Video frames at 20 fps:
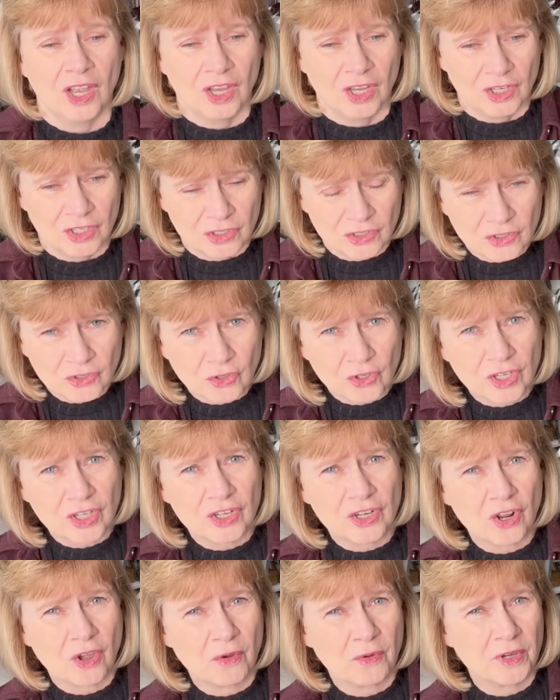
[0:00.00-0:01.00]
sort of
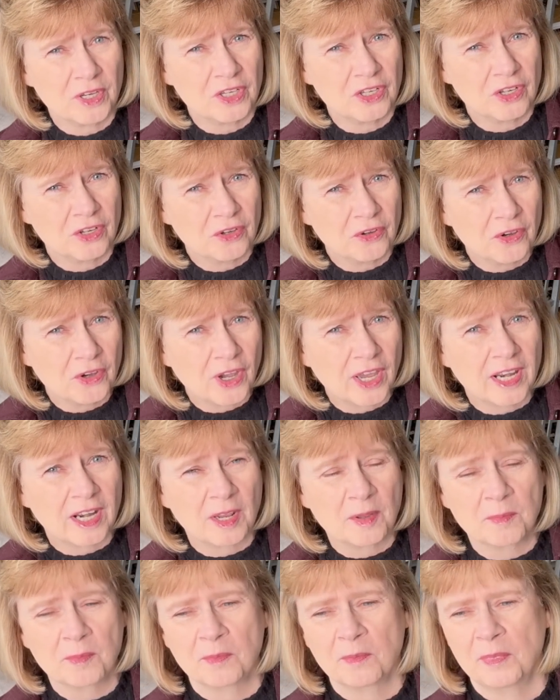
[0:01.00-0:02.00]
knowing you, and
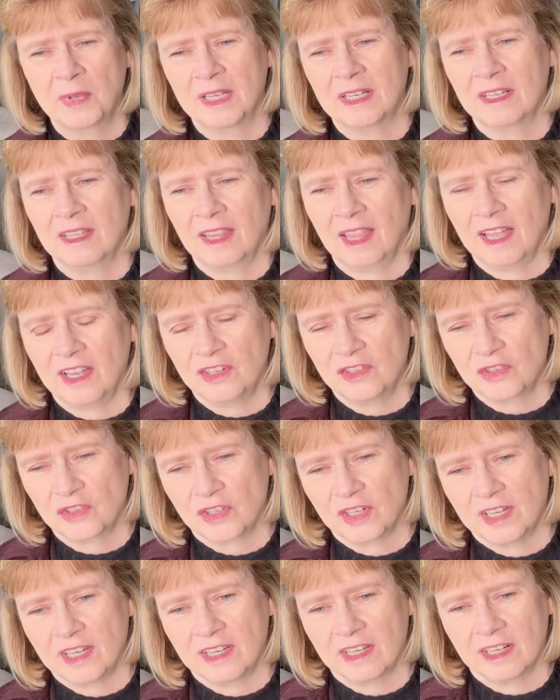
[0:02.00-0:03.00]
I've been glad you're
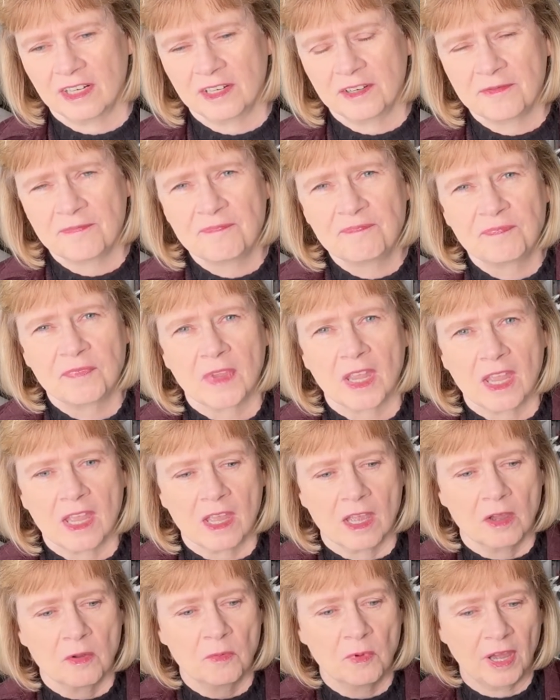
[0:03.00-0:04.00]
here.
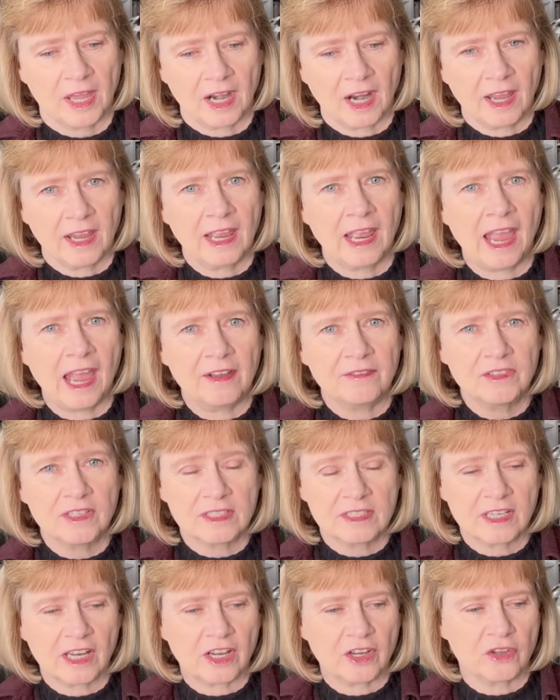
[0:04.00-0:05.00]
But I have to
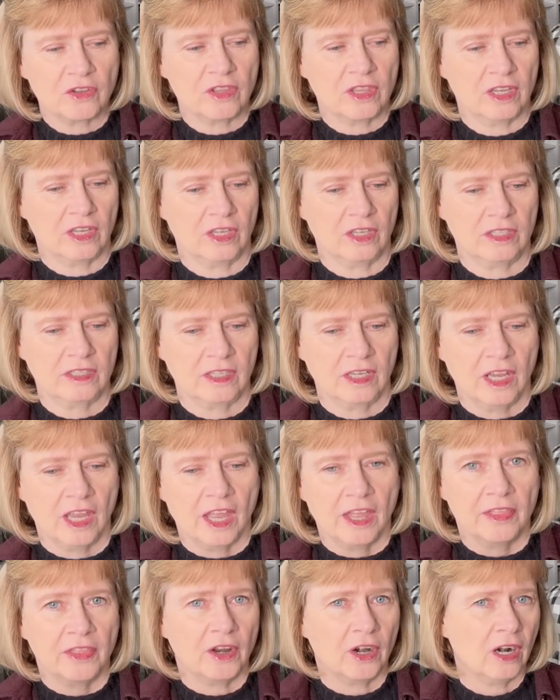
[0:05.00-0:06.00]
tell you this,
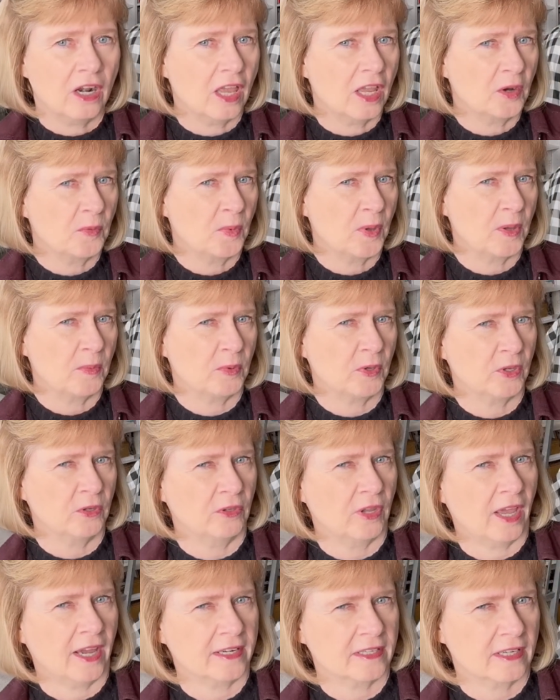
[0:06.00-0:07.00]
there are a lot of people who
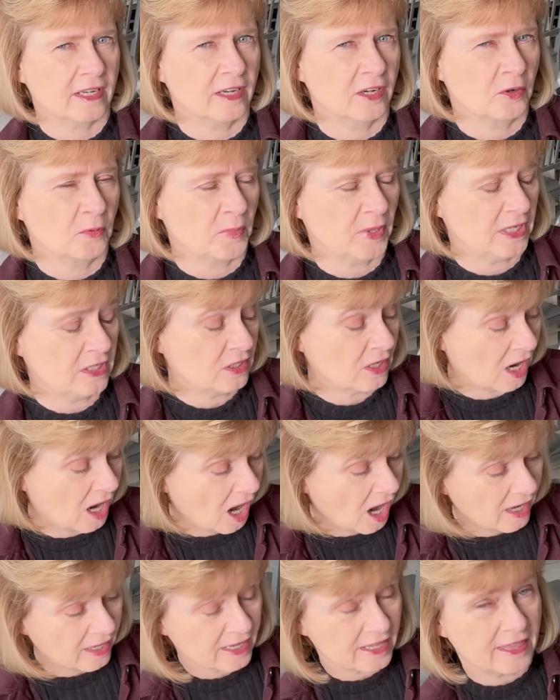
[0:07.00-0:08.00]
like to hear me
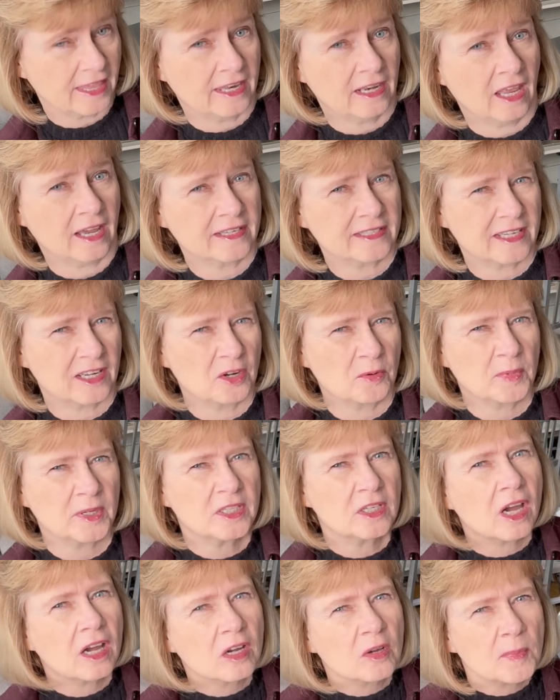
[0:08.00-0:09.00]
talk, and they like to hear me
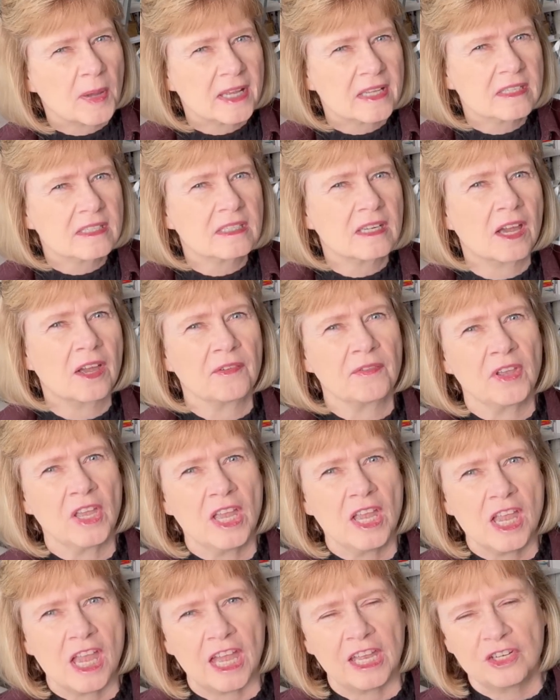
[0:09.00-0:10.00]
talk about stuff
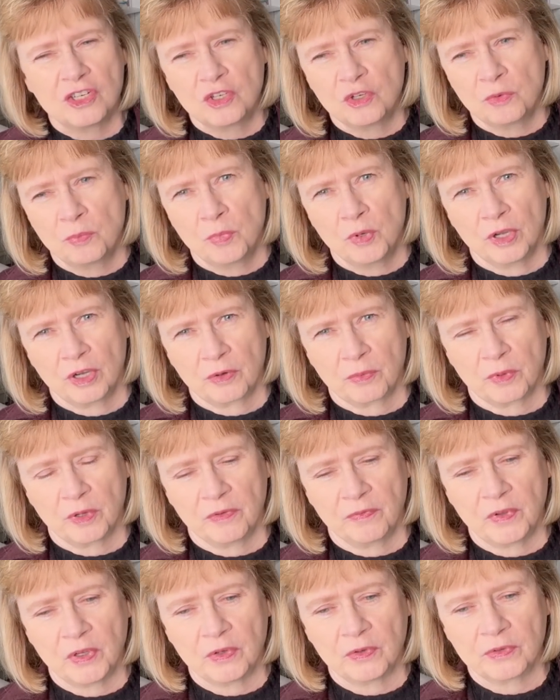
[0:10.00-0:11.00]
and do book
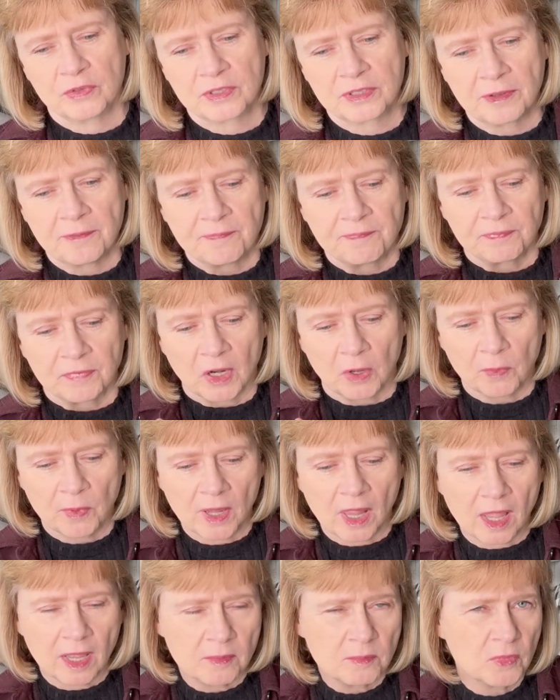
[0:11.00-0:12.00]
reviews. Well,
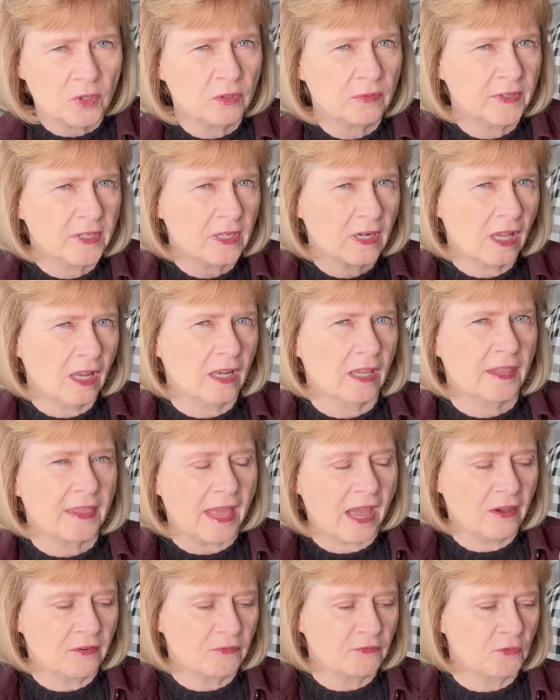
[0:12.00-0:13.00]
I'm moving all of
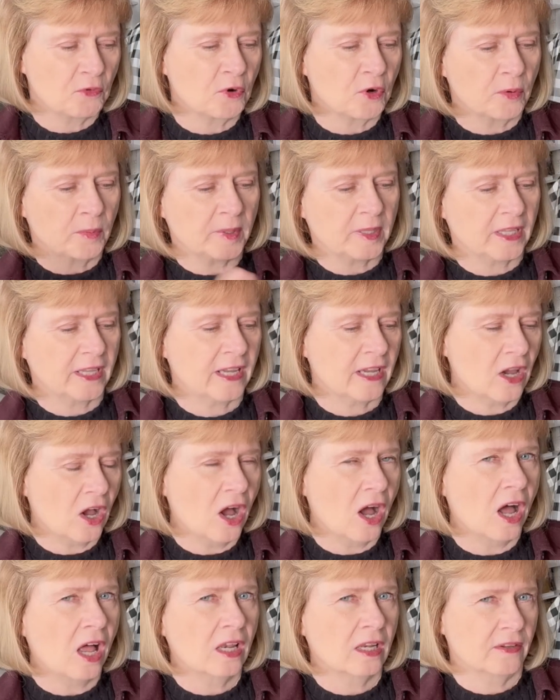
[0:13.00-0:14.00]
that formally,
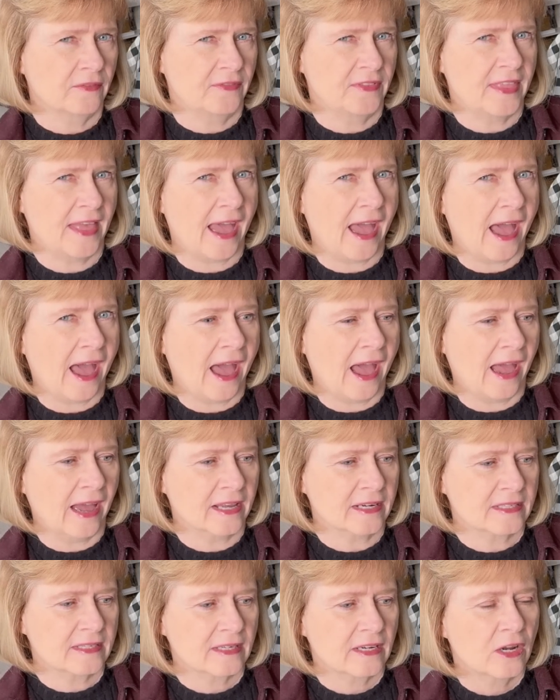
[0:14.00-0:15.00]
all of
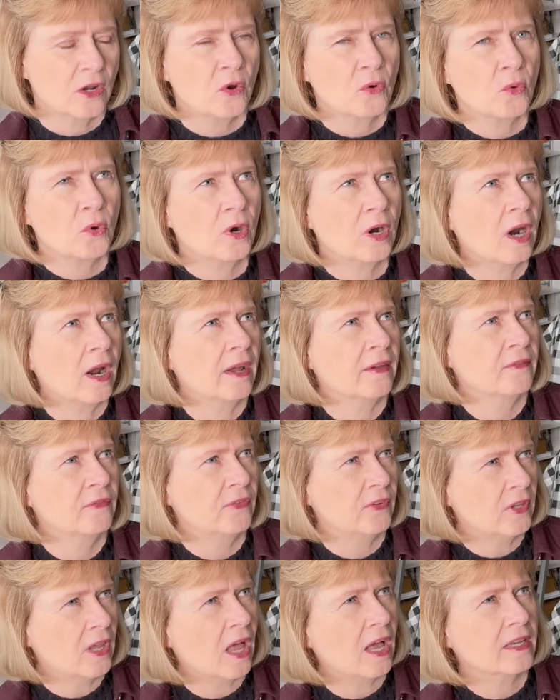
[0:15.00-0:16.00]
that where I'm
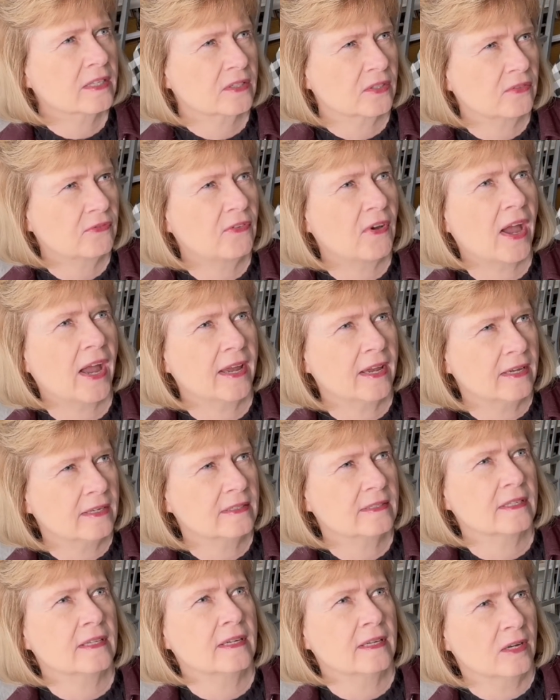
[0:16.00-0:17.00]

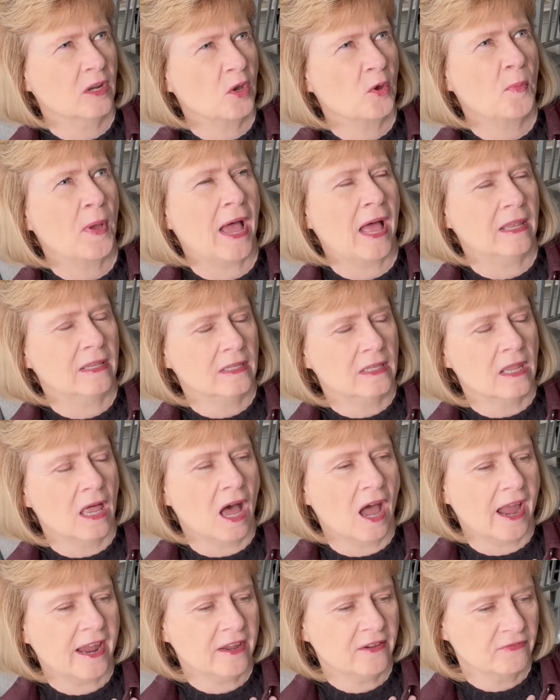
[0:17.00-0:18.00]
philosophizing about
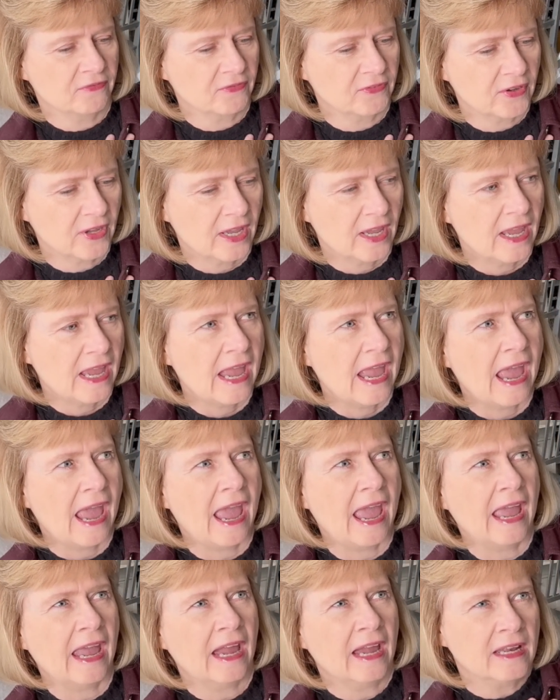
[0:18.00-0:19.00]
life
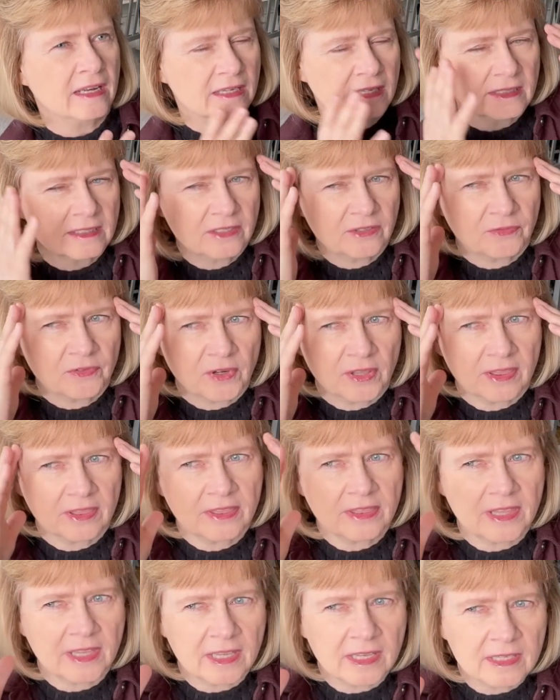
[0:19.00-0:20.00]
and different
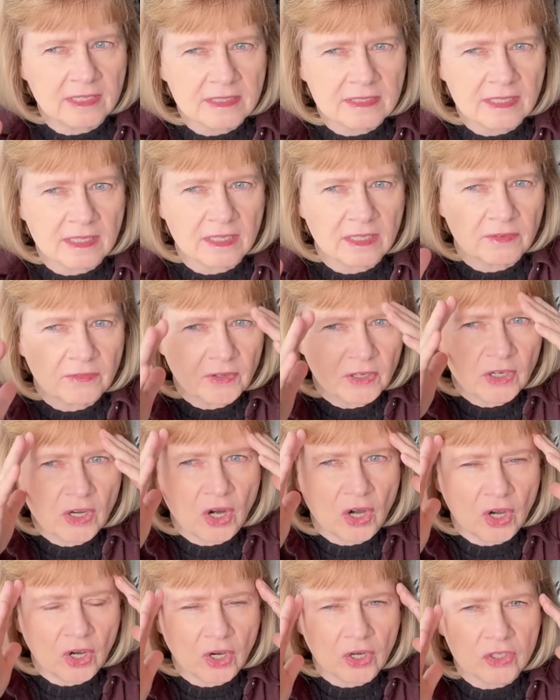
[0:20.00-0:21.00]
things that have
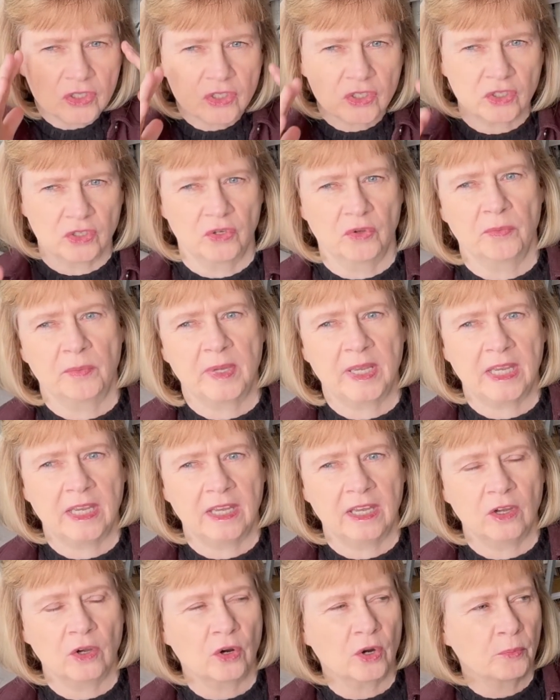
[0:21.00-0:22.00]
occurred to
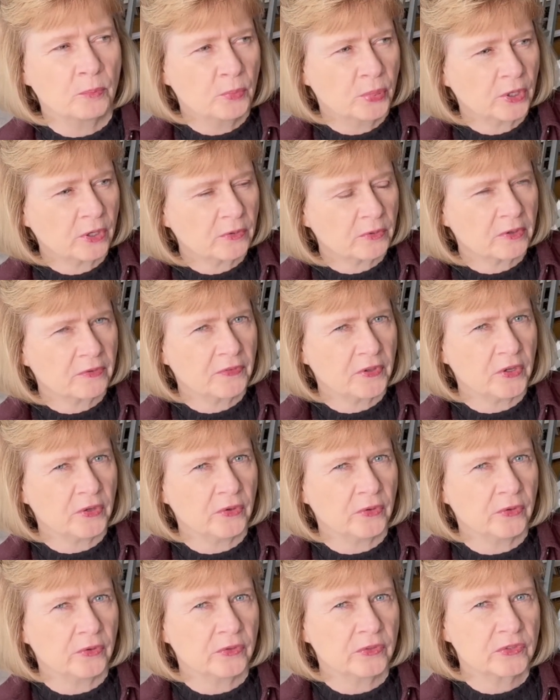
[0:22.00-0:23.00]
me, or book
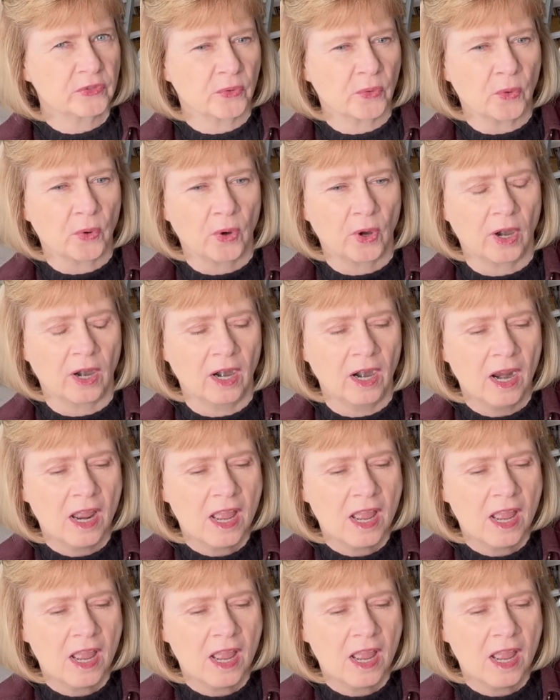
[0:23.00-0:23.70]
reviews, or